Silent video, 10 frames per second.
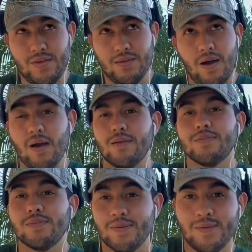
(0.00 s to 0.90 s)

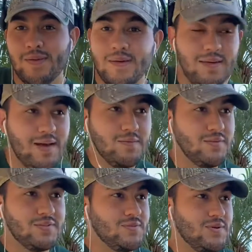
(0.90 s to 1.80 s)
August.
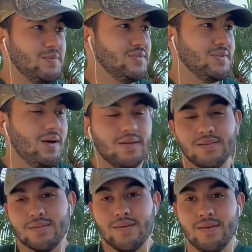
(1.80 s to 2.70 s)

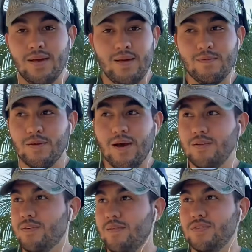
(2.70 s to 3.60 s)
I've gone
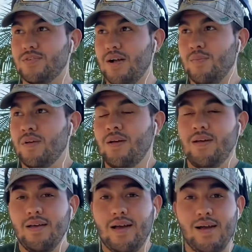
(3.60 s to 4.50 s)
for every drop.
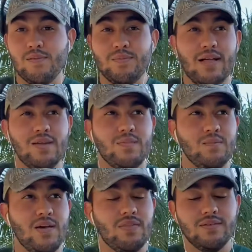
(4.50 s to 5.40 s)
I've applied my
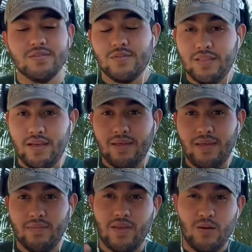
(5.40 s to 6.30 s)
methods of align
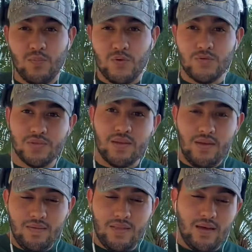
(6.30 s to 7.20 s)
gate that I'll post
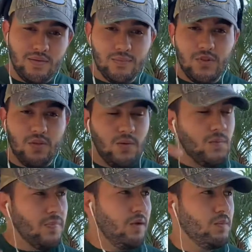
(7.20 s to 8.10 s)
down below.
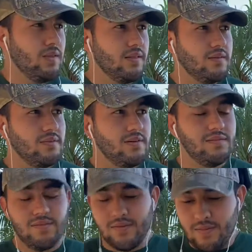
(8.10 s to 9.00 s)
There'll be a link for it,
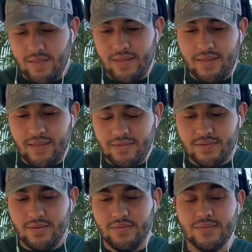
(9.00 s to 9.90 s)
for align gate,
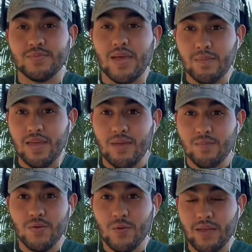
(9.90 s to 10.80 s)
for spam gate,
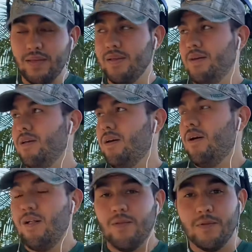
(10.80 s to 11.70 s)
middle gate.
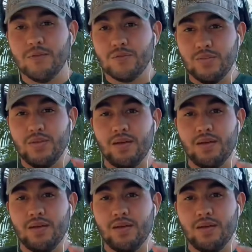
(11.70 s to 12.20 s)
All of those will be